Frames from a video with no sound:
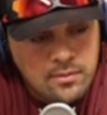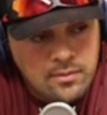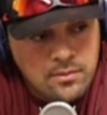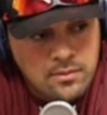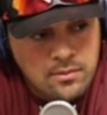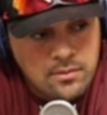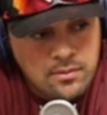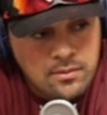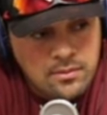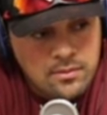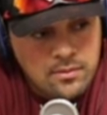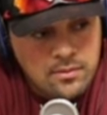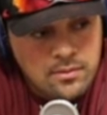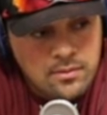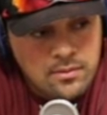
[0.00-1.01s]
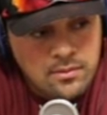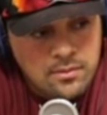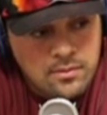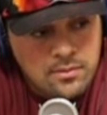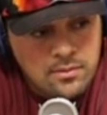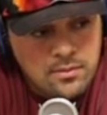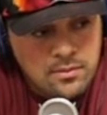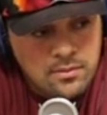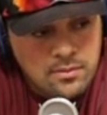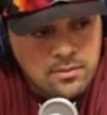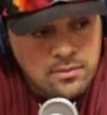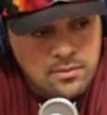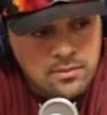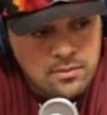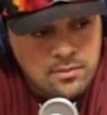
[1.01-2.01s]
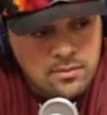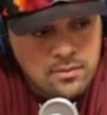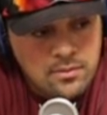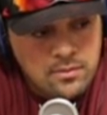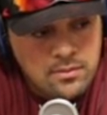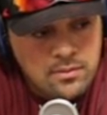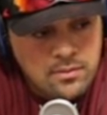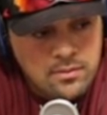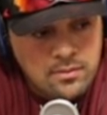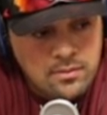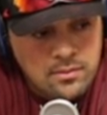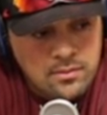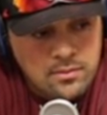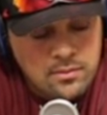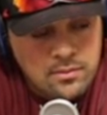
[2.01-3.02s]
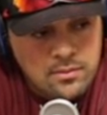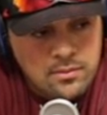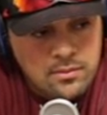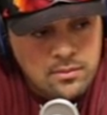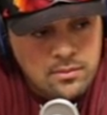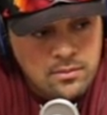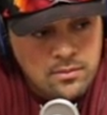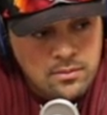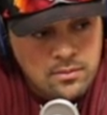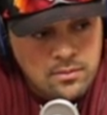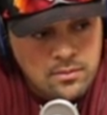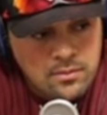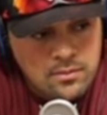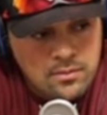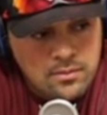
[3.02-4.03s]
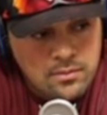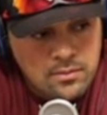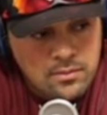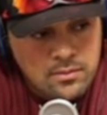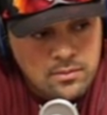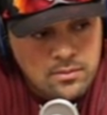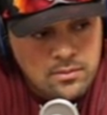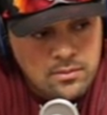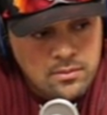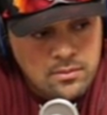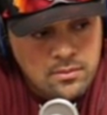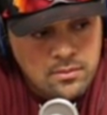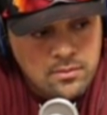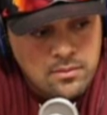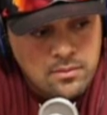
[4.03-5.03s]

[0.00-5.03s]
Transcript: This person isn't speaking.